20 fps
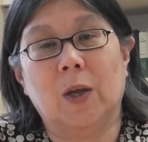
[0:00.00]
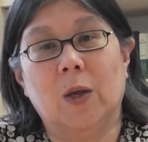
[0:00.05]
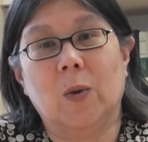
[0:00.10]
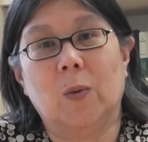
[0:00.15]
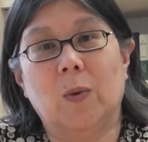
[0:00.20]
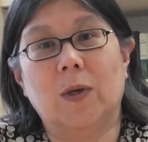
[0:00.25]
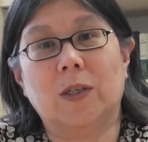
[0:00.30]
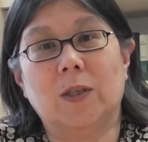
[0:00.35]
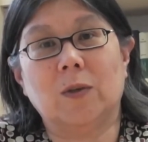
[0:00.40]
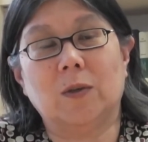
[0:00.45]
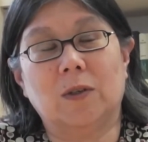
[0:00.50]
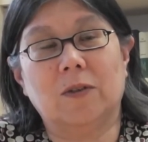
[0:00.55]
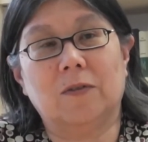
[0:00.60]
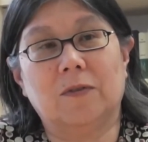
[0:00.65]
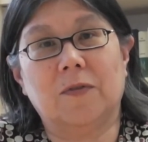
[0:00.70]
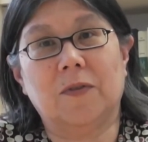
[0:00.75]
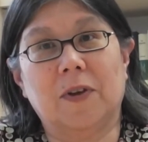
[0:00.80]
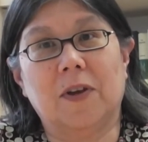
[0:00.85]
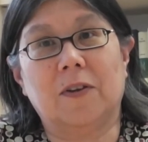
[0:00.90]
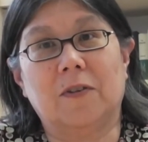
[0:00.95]
we sort
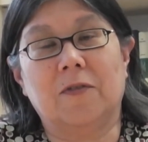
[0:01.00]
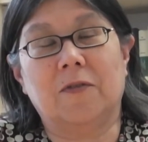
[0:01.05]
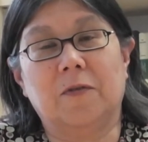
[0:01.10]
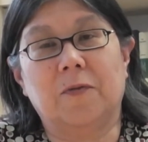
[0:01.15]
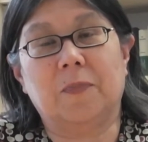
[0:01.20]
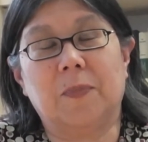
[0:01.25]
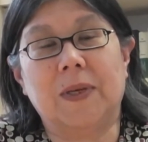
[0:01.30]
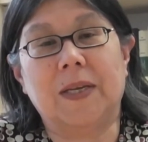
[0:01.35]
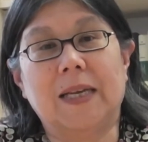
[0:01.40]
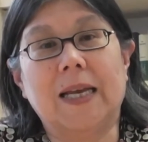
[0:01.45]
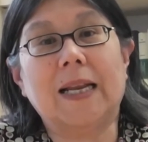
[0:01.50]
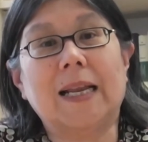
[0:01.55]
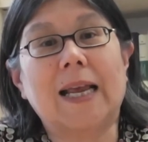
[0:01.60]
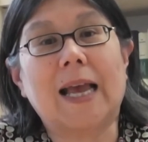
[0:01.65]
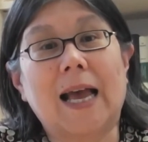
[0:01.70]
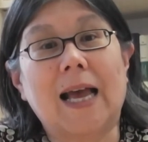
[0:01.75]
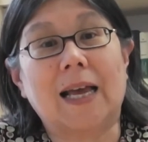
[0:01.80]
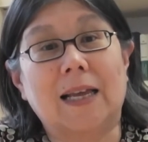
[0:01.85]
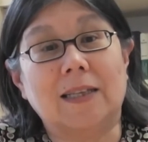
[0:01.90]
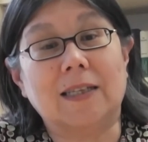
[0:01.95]
of have been getting
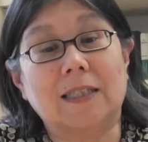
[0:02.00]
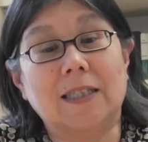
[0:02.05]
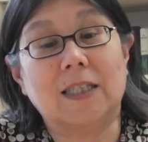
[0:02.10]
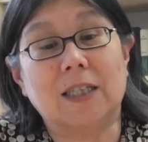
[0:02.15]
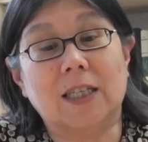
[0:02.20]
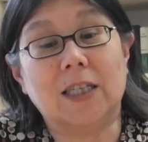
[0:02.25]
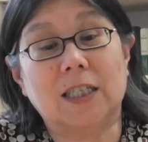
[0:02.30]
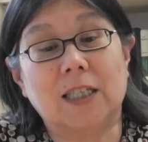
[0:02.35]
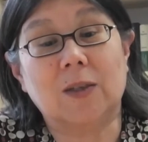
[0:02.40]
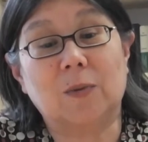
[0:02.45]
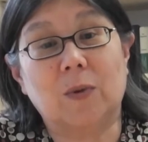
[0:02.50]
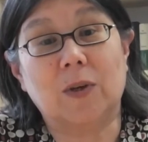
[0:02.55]
our hands dirty